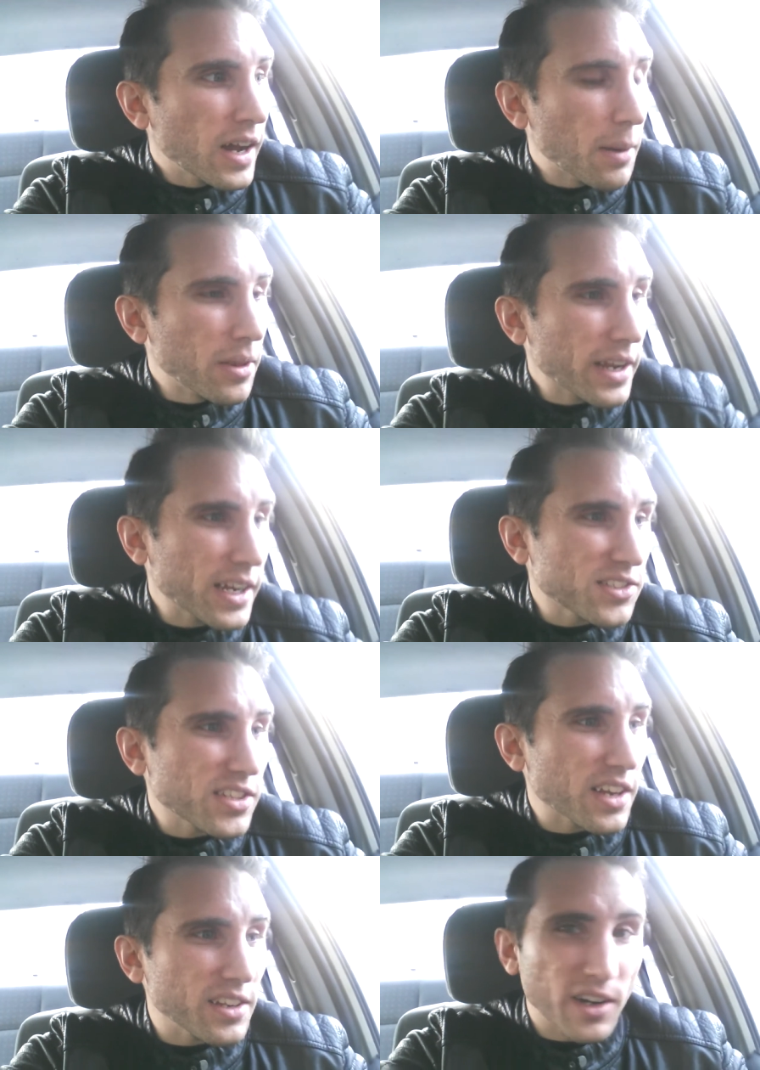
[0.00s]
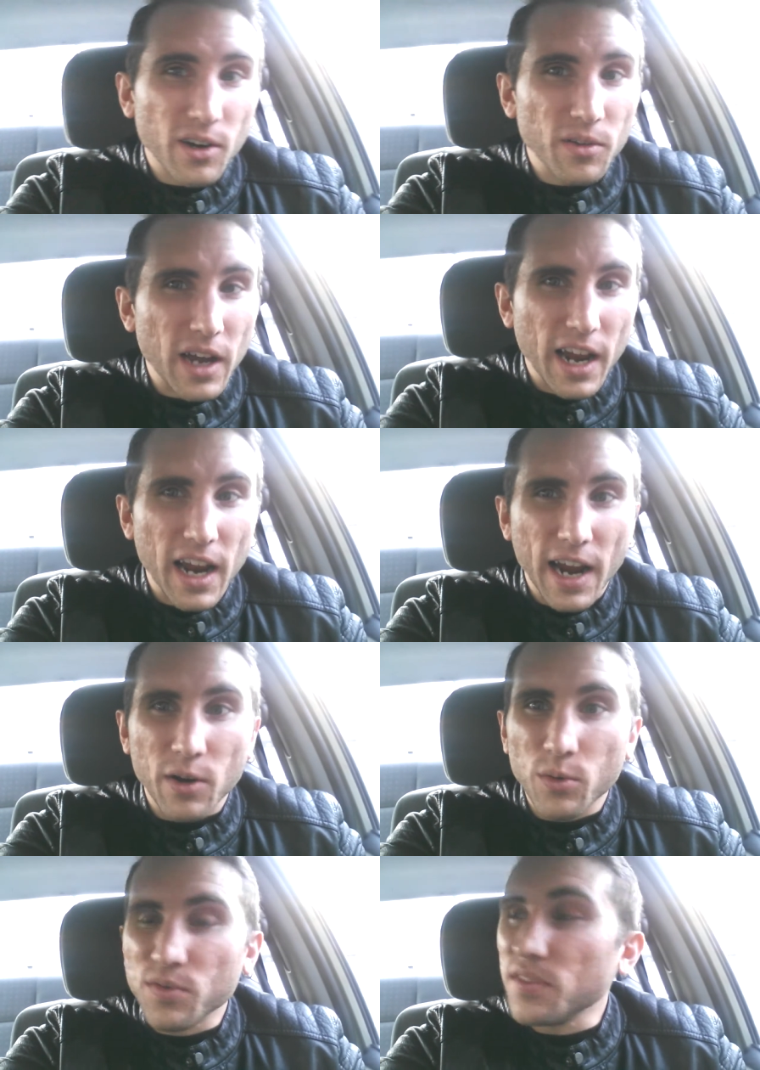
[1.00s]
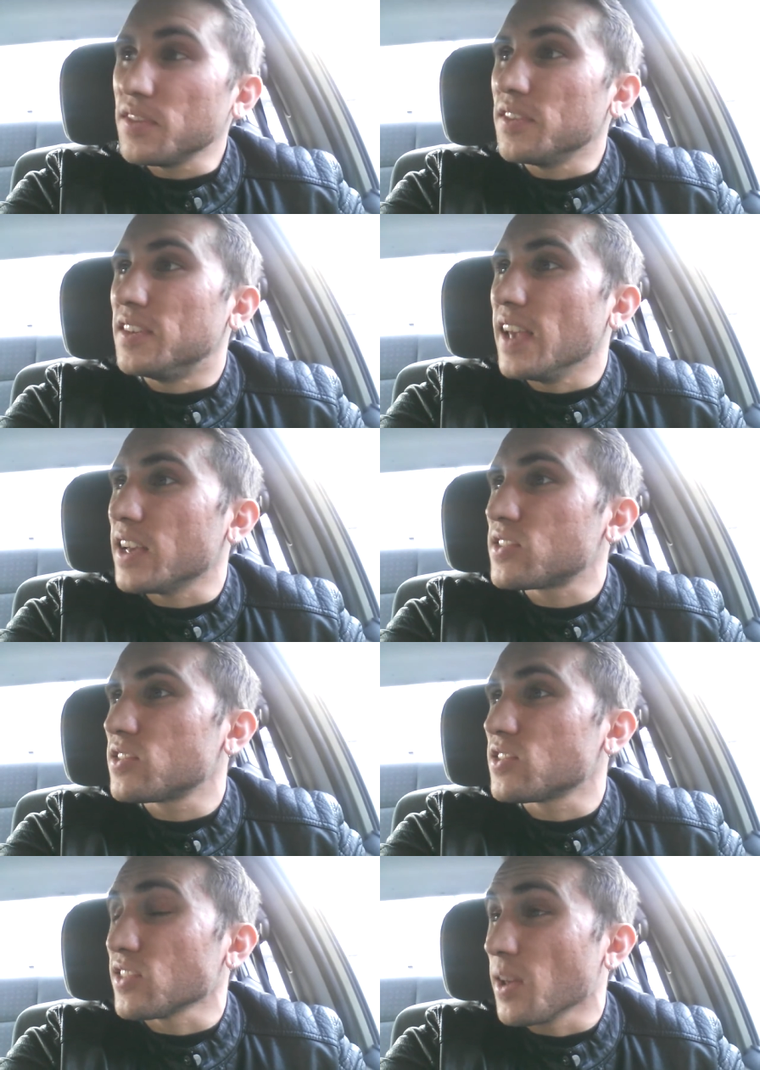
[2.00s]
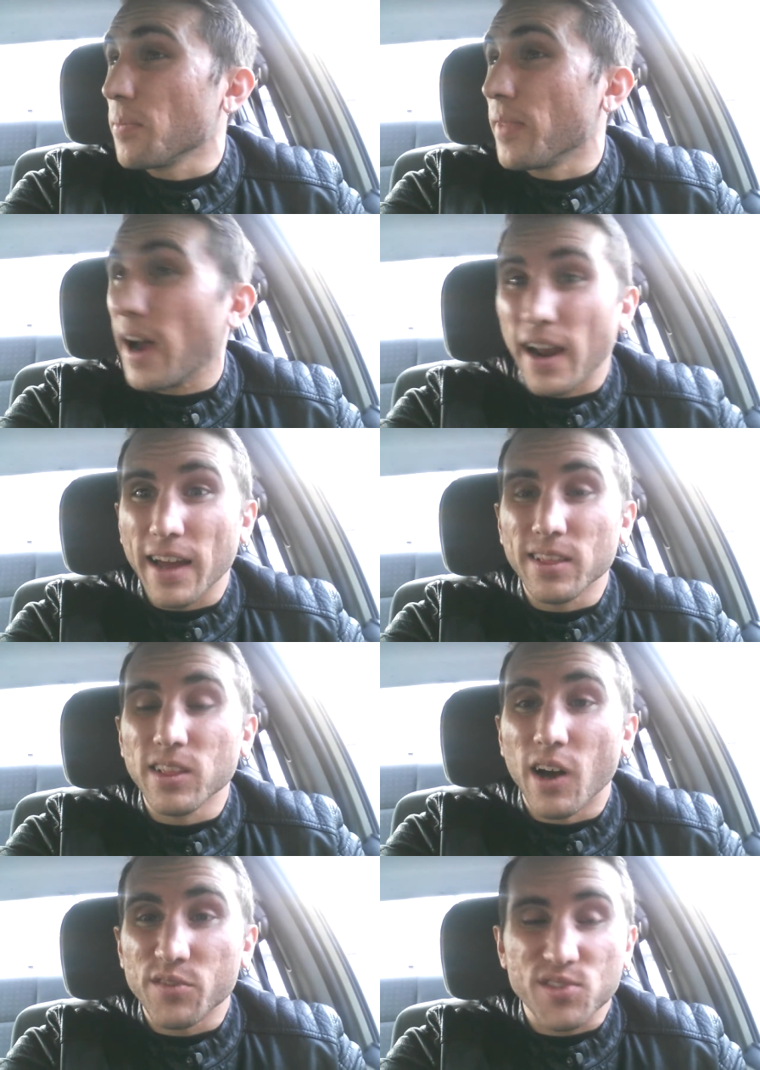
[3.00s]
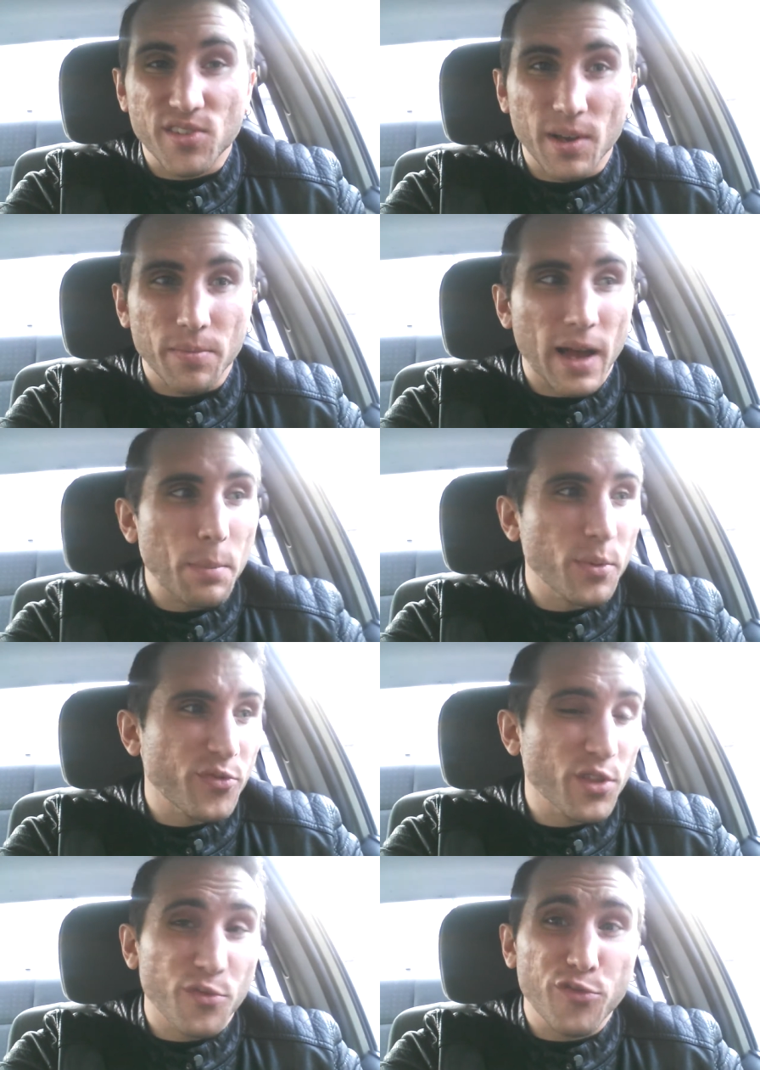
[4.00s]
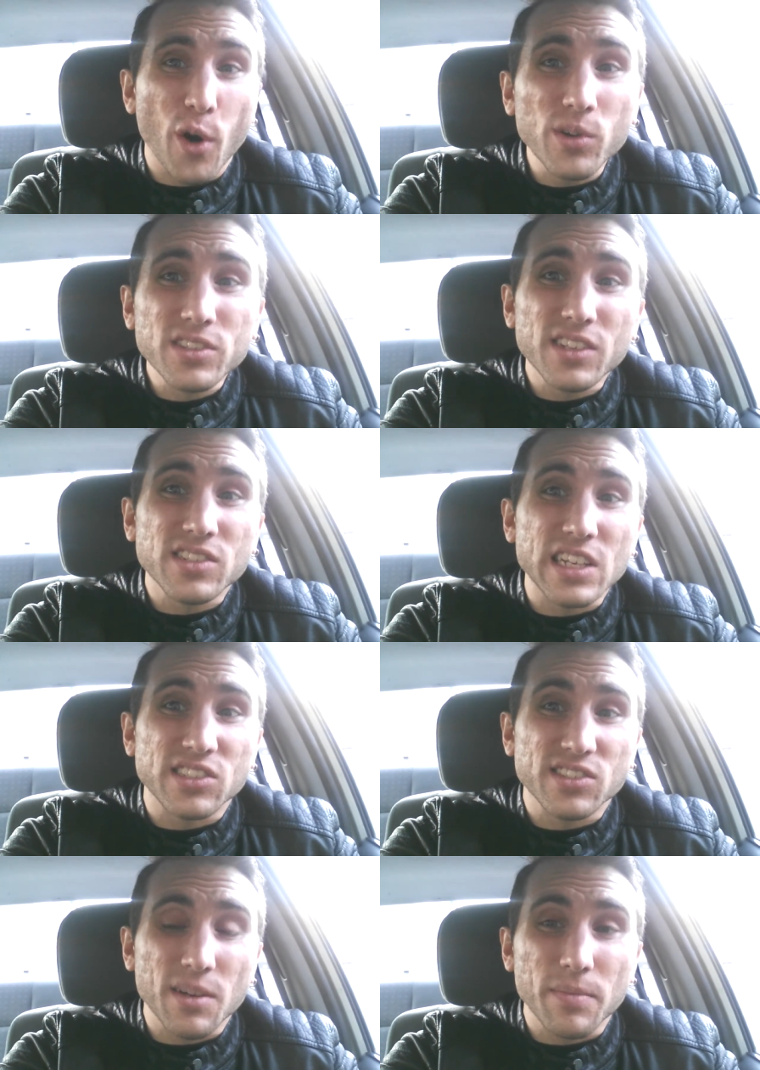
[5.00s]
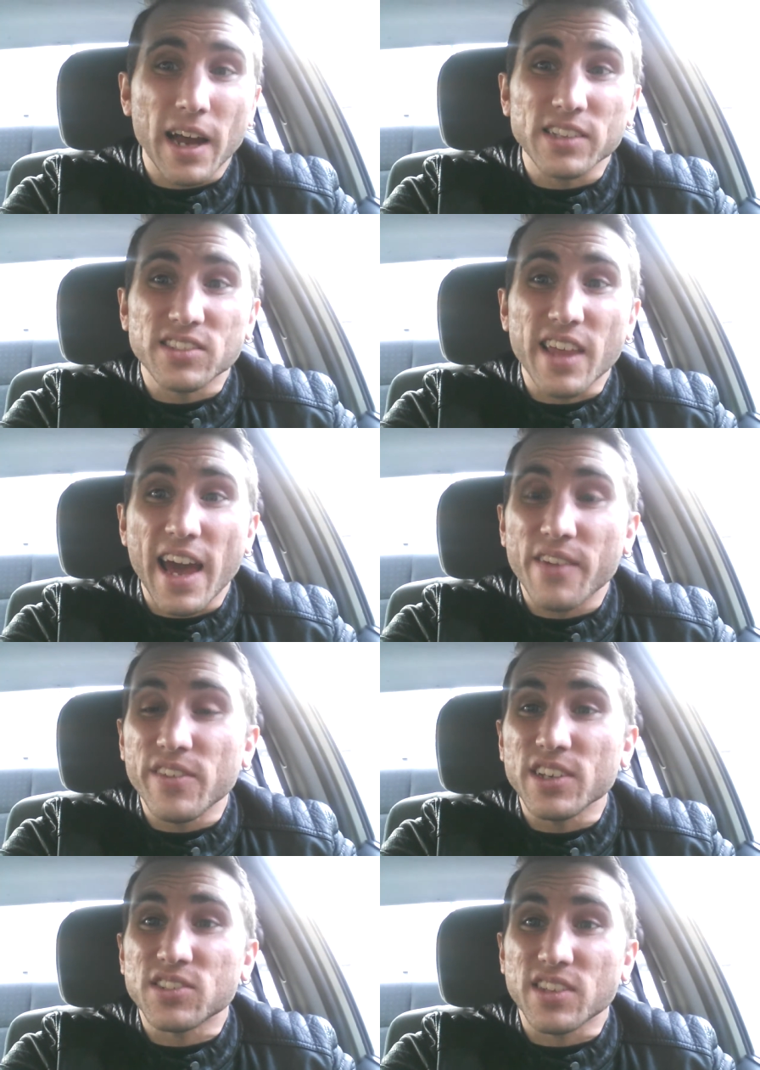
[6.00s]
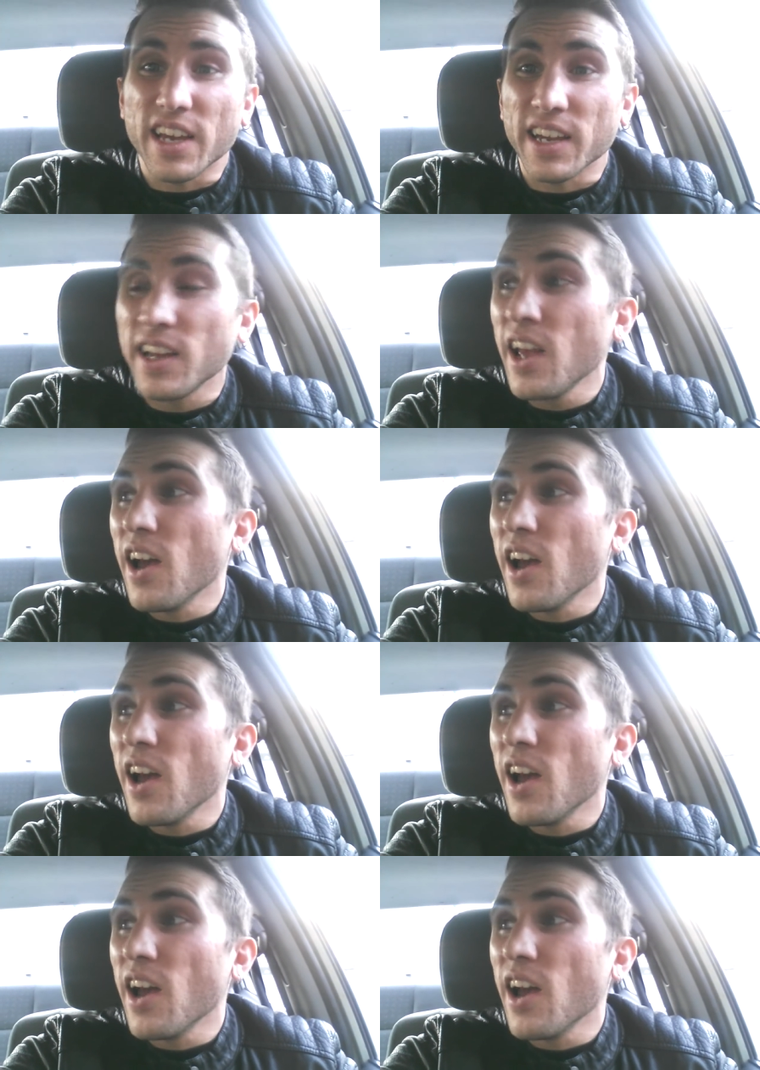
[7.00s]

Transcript: I mean, like I said, you know, I, I don't diss Slipknot. I love Slipknot. But for the folks that say Slipknot is the heaviest thing